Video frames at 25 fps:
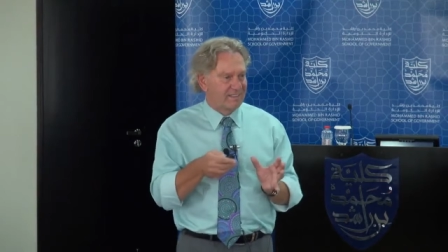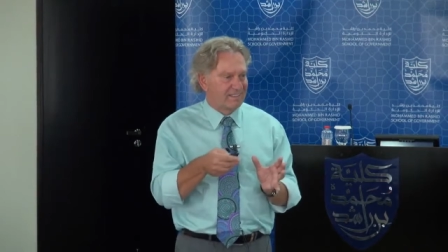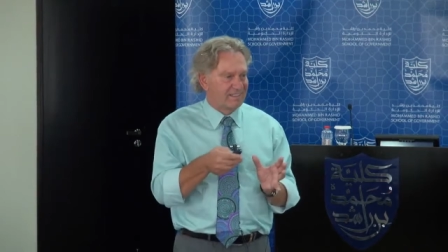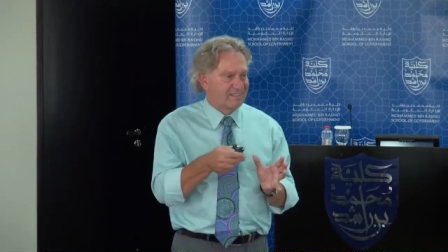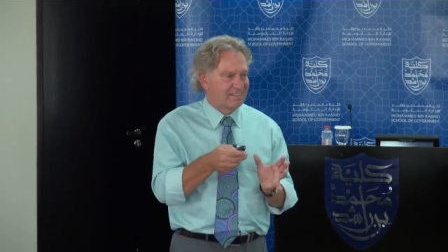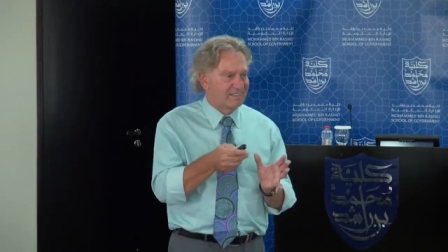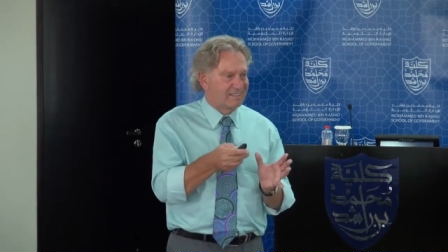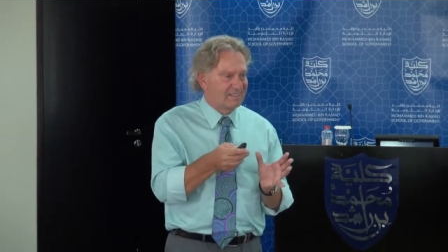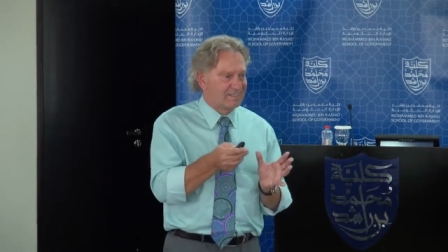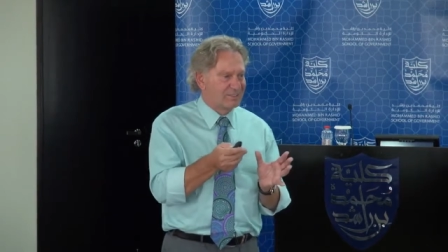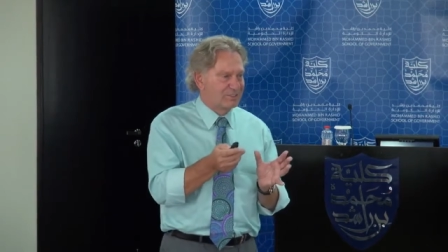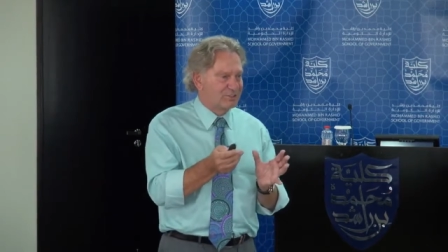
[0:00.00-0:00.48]

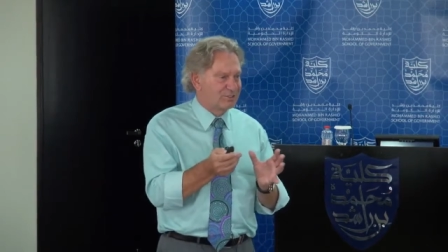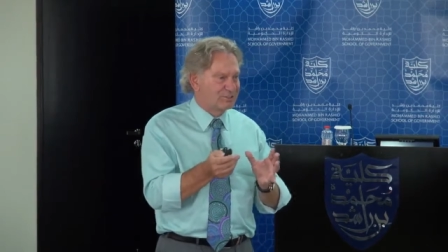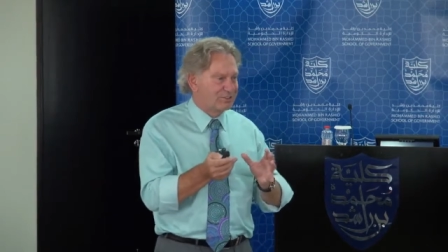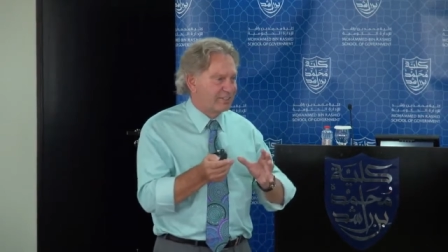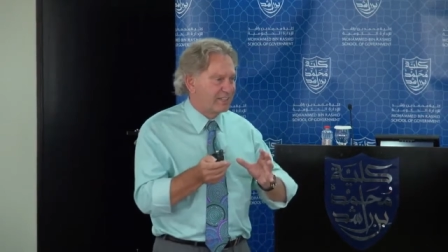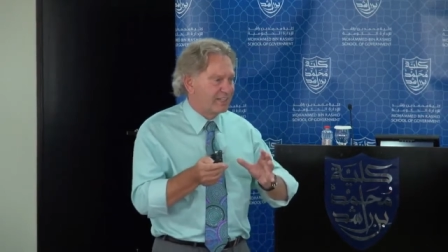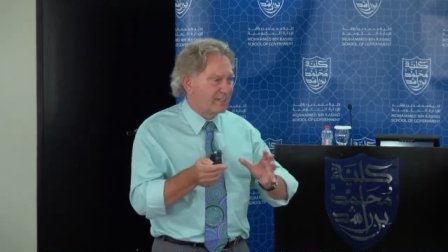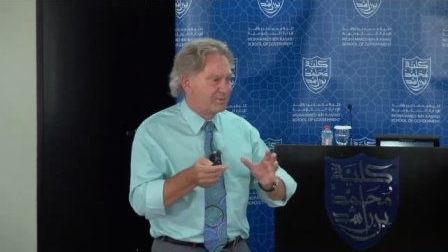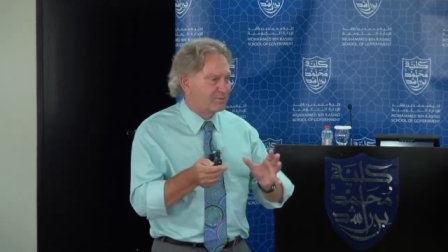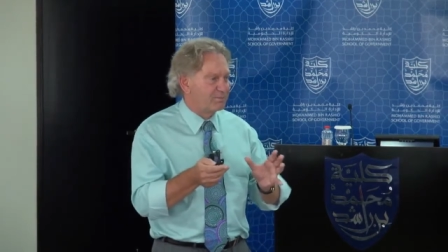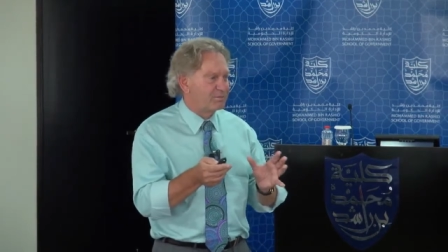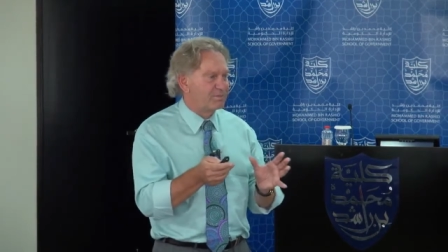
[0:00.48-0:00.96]
and
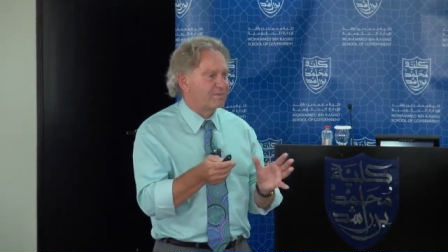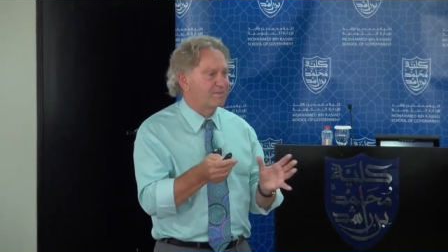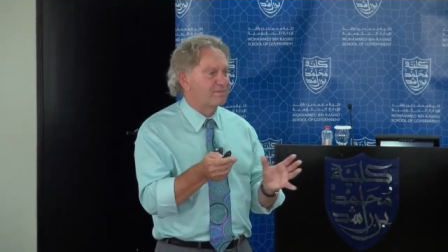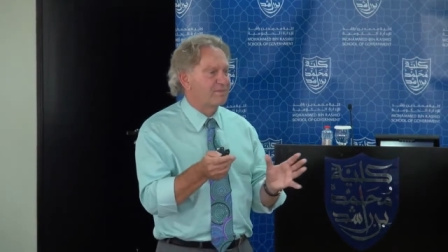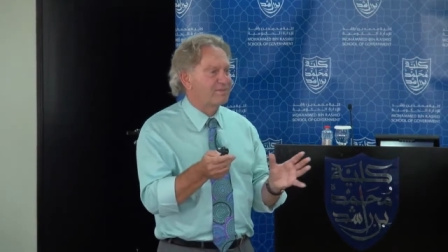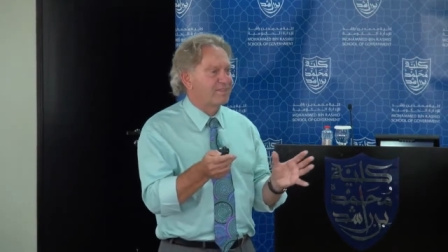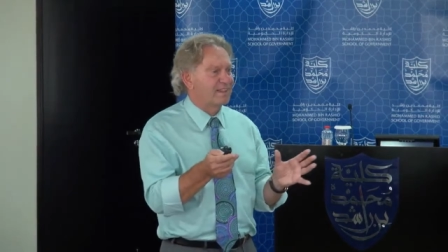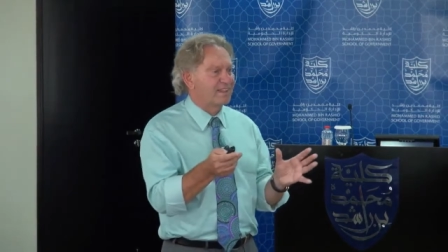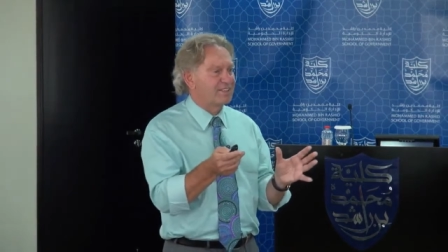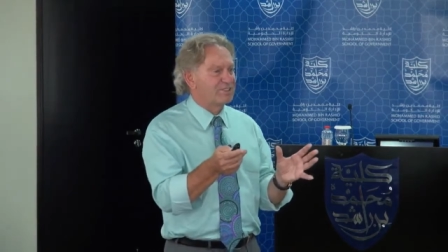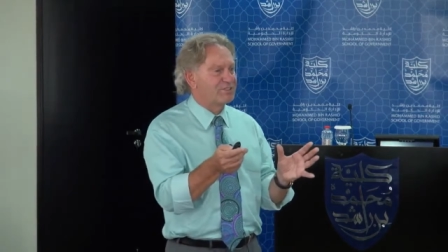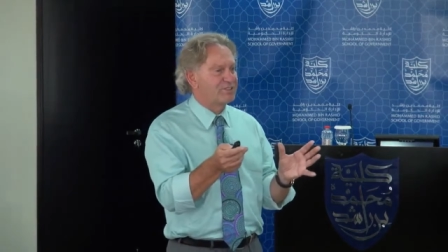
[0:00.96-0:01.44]
stream
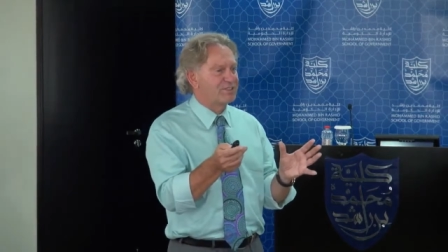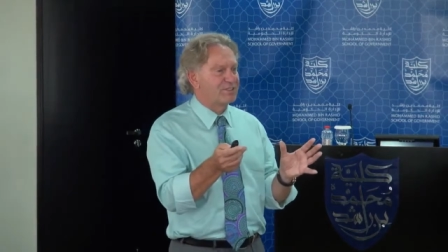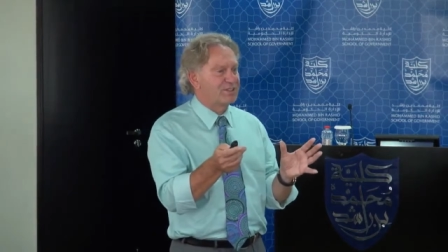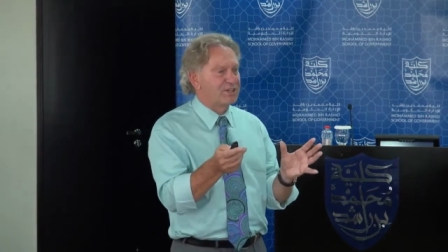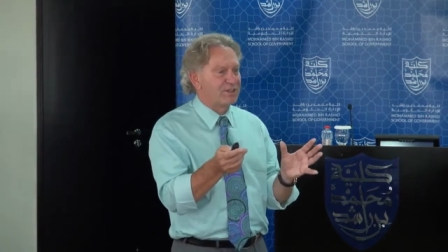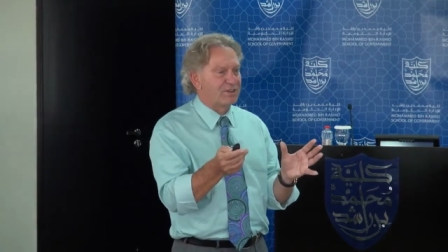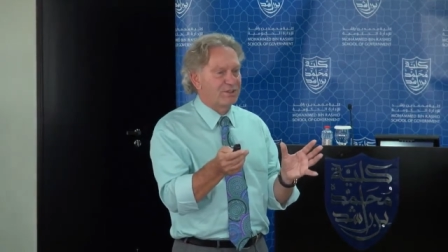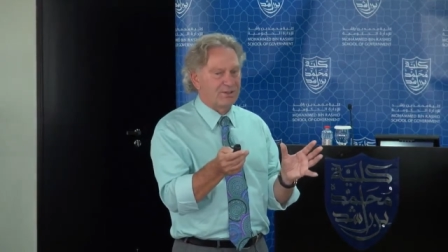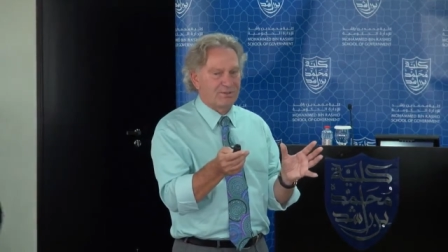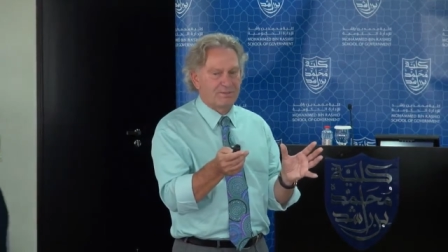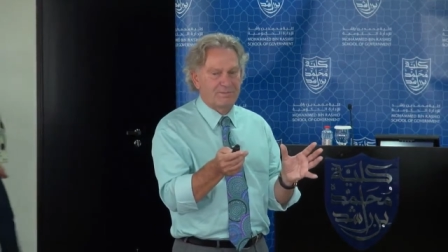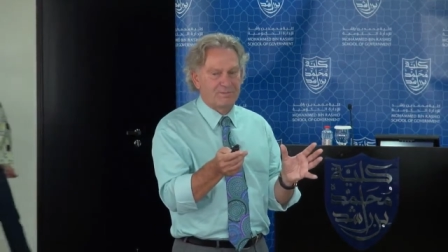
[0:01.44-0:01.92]
as you
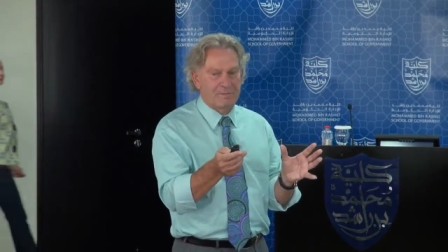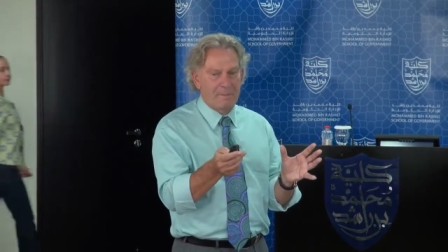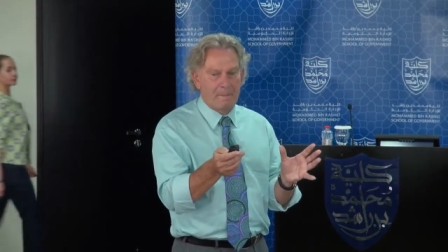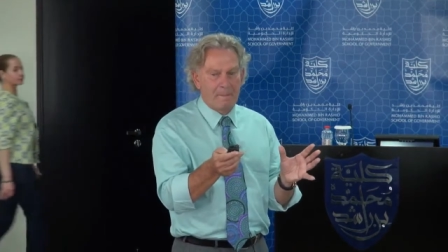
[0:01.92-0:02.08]
go?